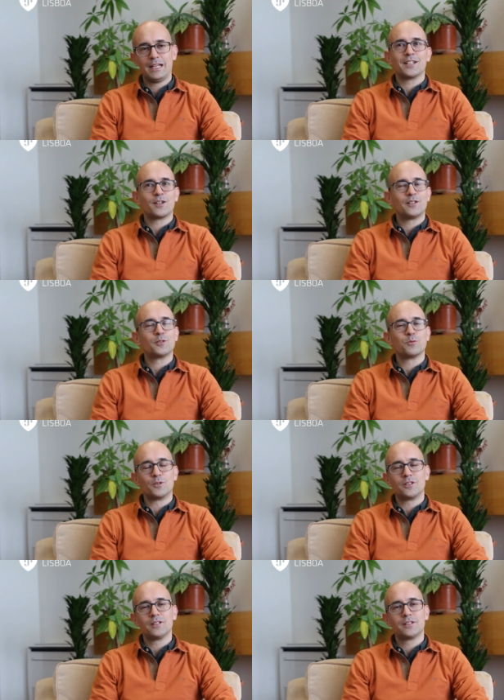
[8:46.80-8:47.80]
The current
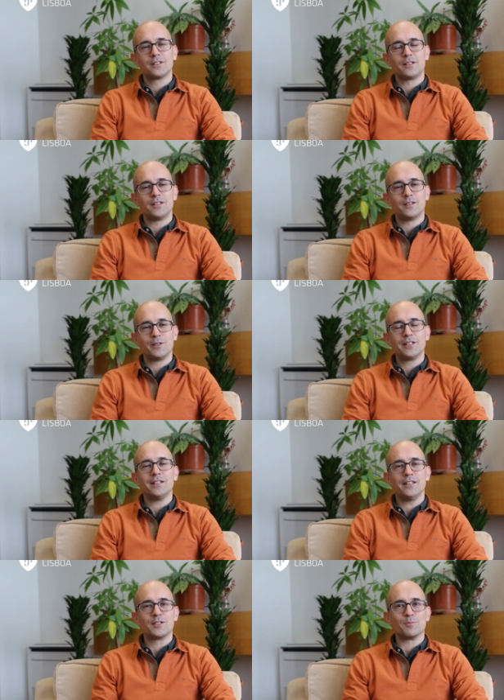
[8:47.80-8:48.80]
world
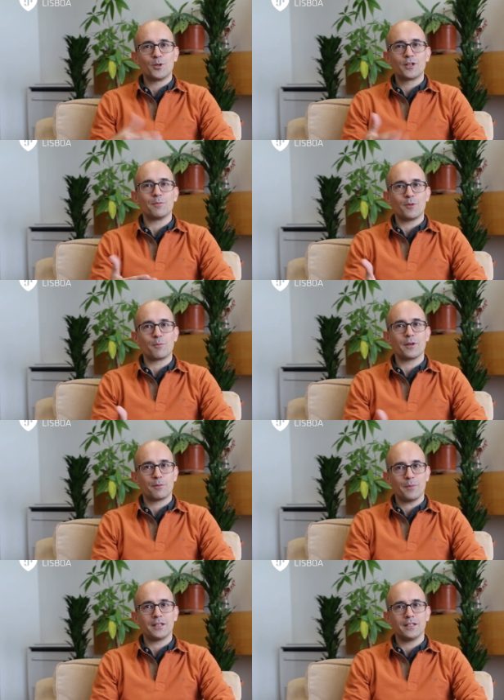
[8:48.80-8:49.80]
really needs more and more
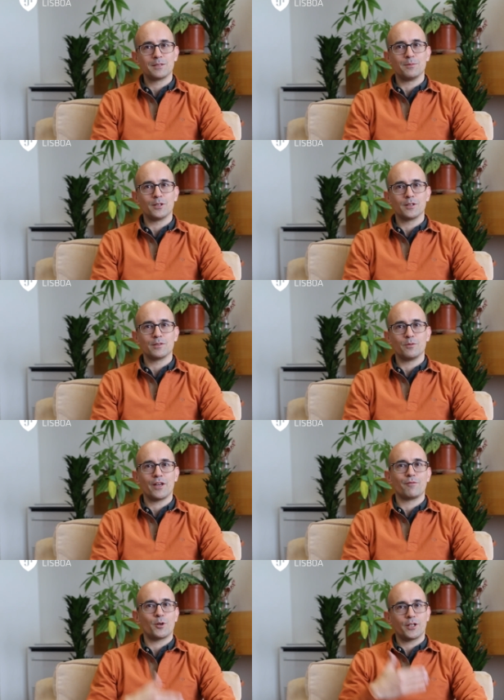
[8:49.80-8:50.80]
mathematics, because we
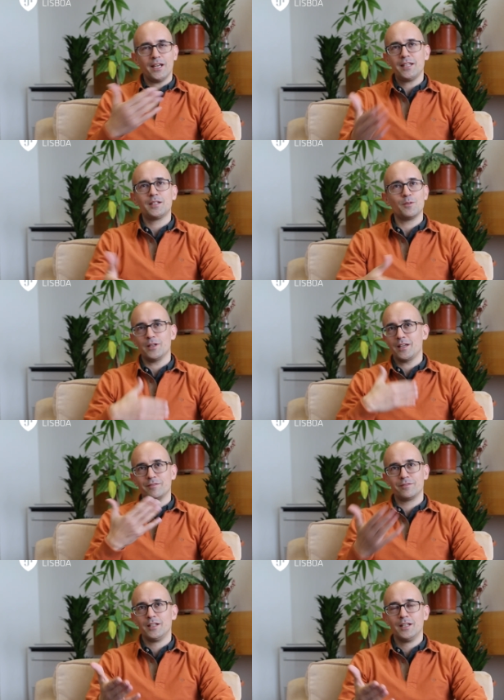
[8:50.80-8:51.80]
have more data, we
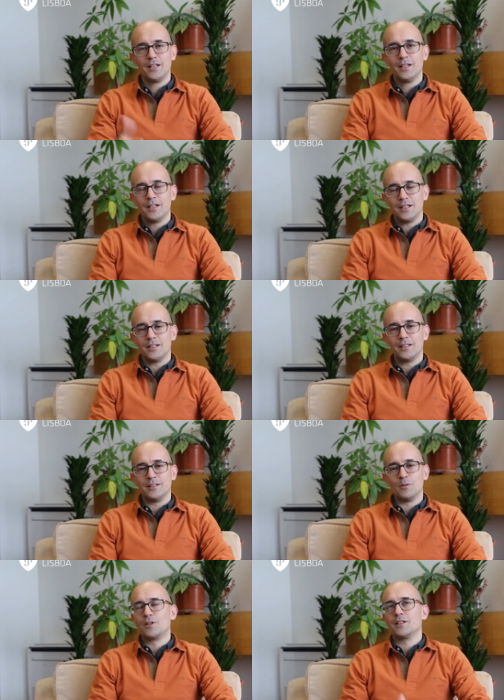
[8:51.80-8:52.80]
have
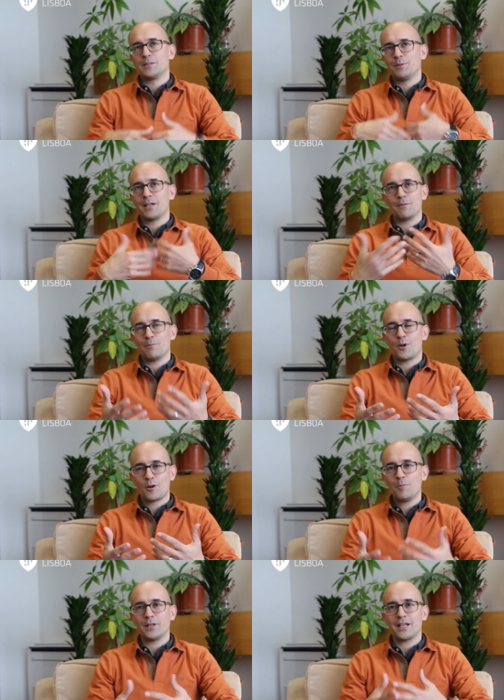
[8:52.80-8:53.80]
the world is becoming more
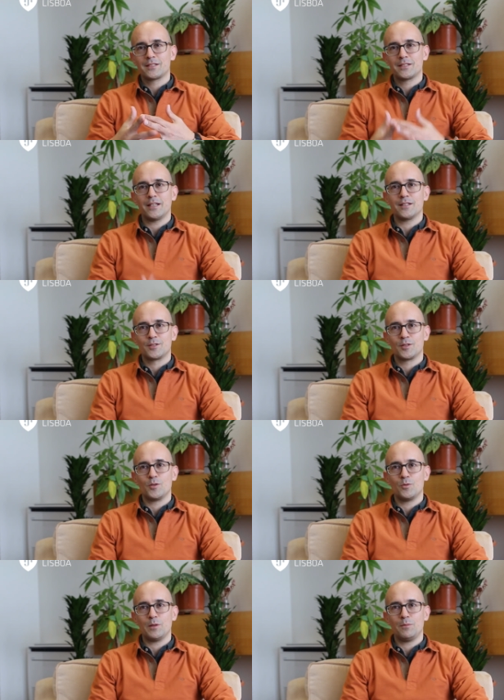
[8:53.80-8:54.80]
complex, and
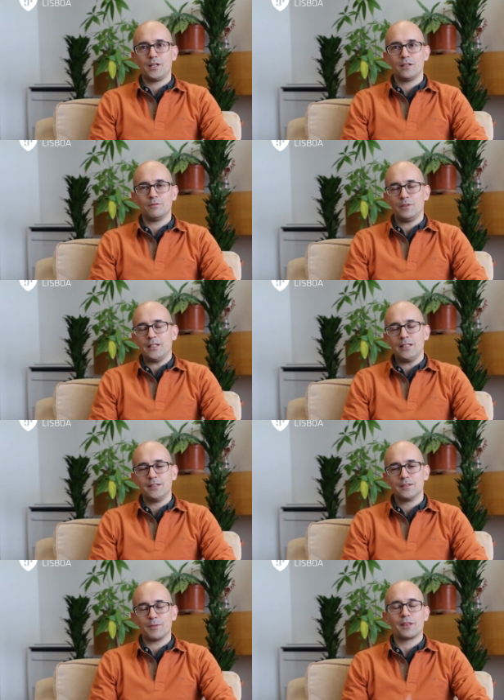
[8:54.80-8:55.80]
so we need
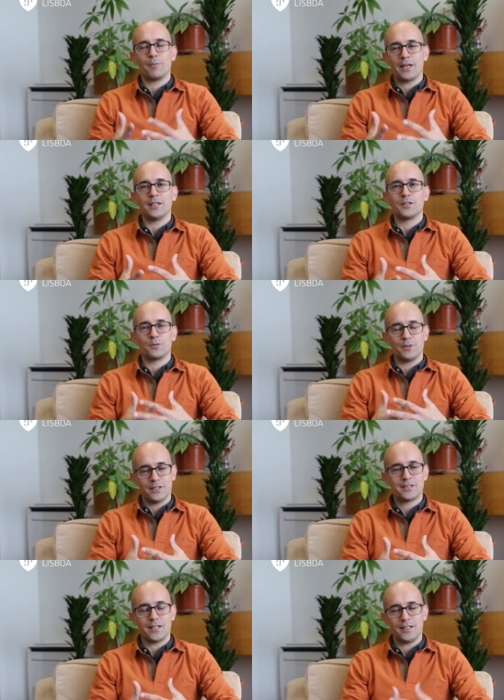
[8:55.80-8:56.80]
mathematics to
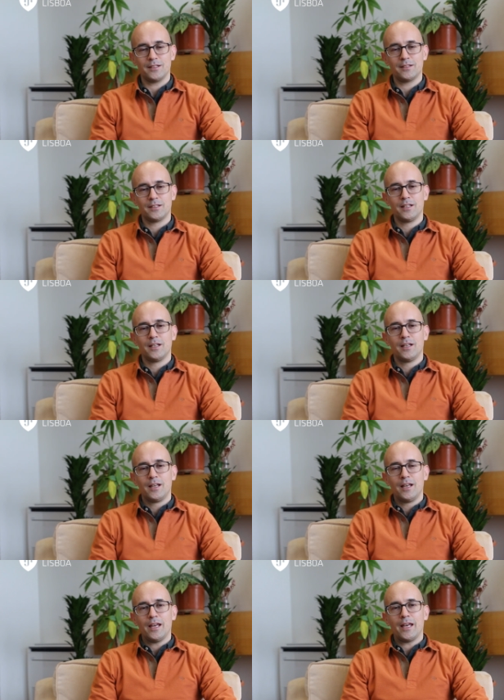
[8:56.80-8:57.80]
understand it.
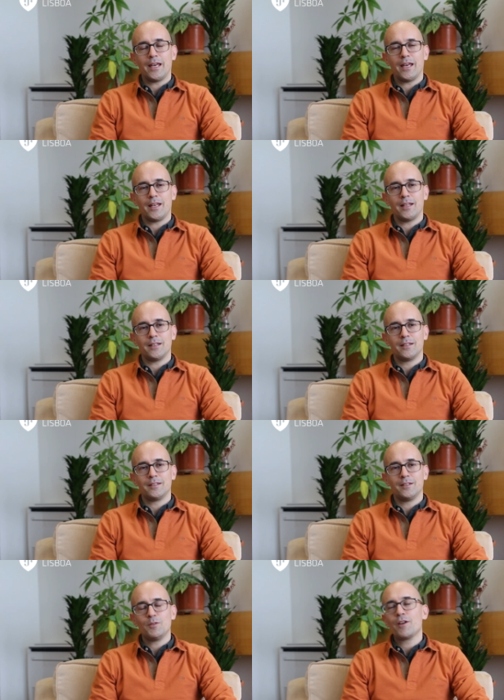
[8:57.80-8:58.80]
And
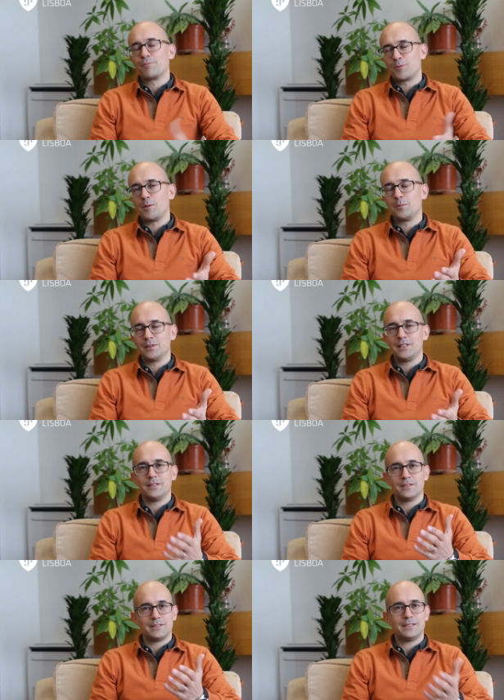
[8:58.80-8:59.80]
you have
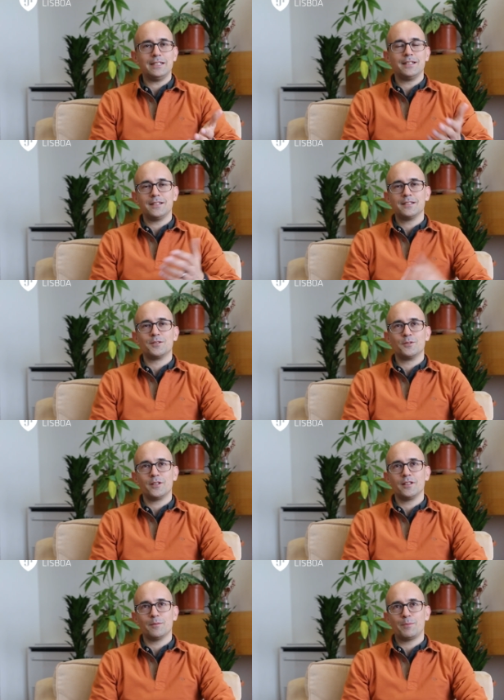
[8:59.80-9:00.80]
probably seen this
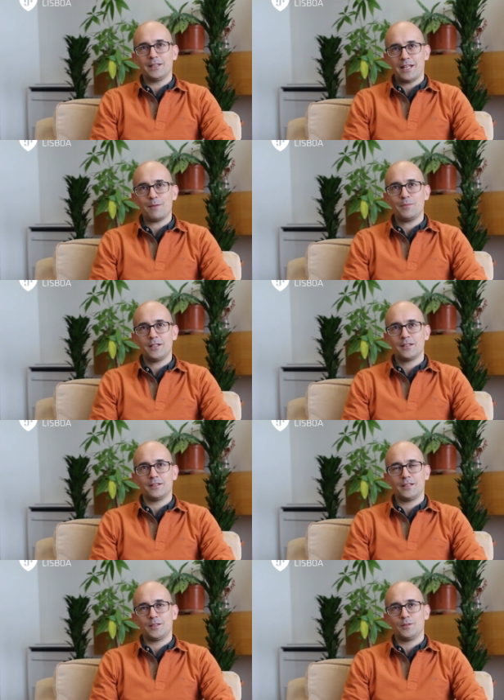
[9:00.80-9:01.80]
during the pandemic,
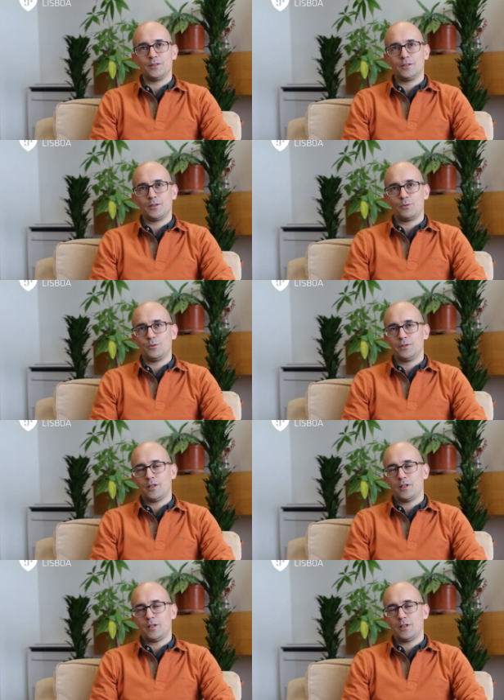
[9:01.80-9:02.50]
that there would